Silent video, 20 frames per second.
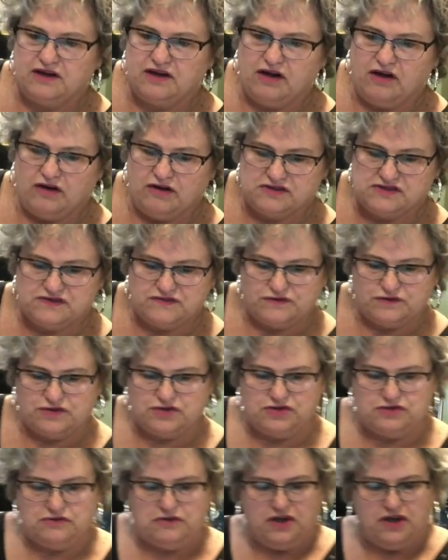calls for
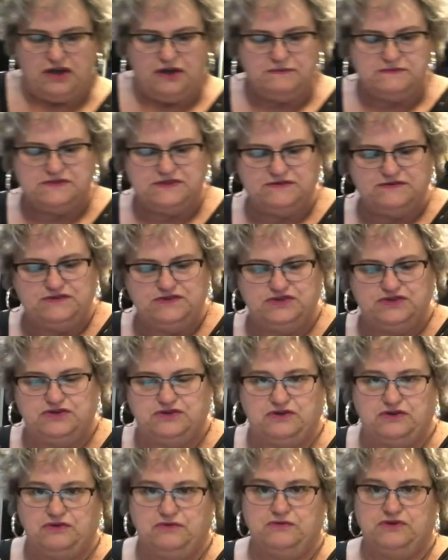2 cups of
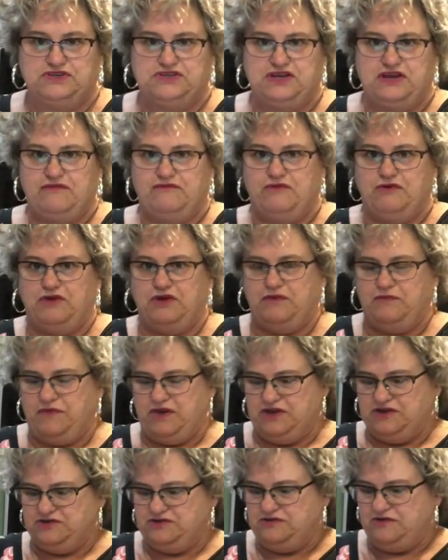sugar, which I've already
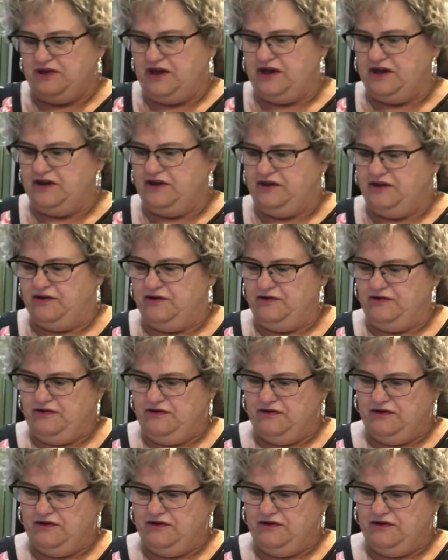measured out here.